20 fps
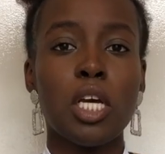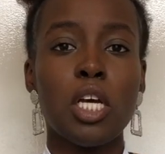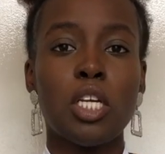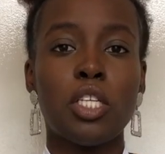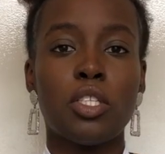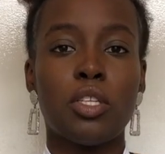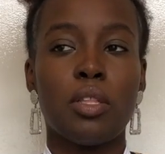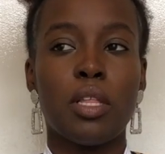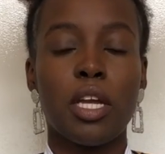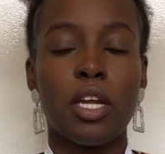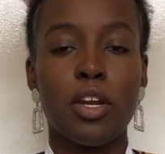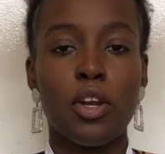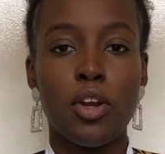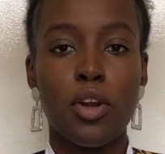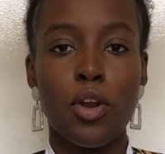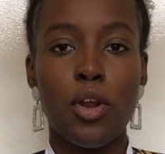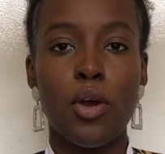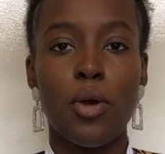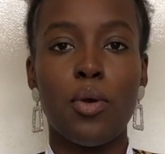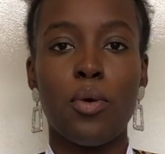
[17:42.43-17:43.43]
so they
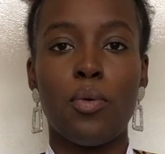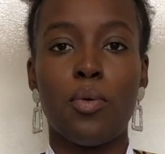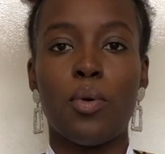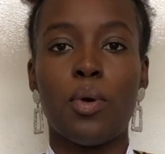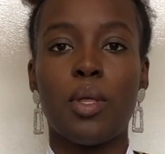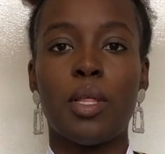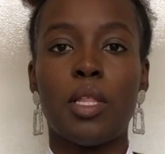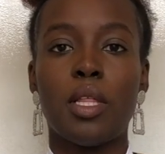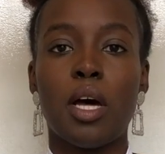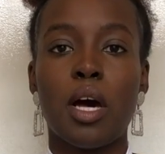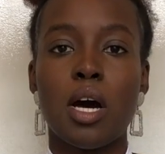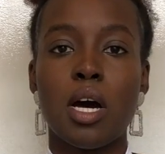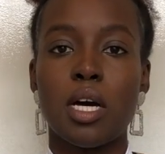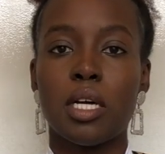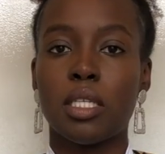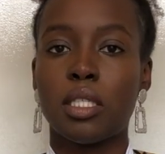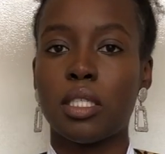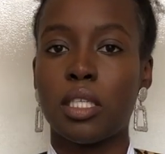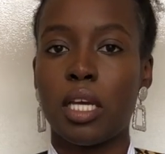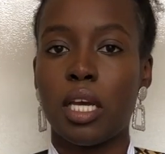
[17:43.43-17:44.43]
know our
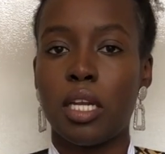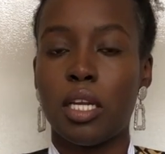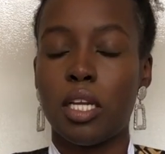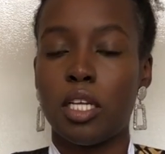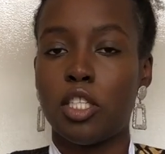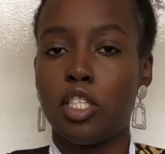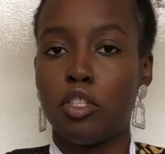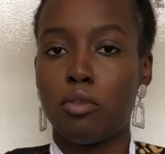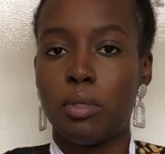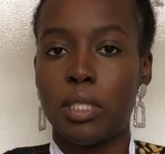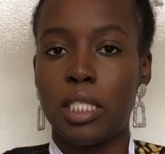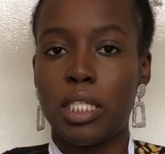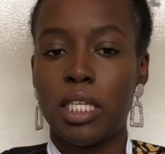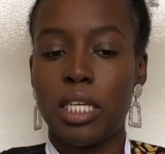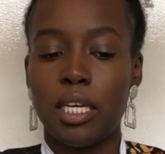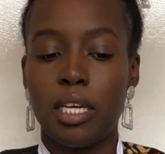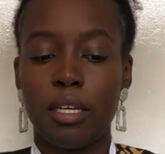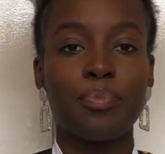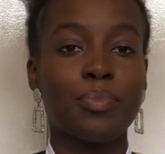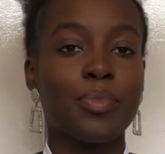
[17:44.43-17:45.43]
skin to a
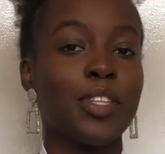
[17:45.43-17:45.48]
T.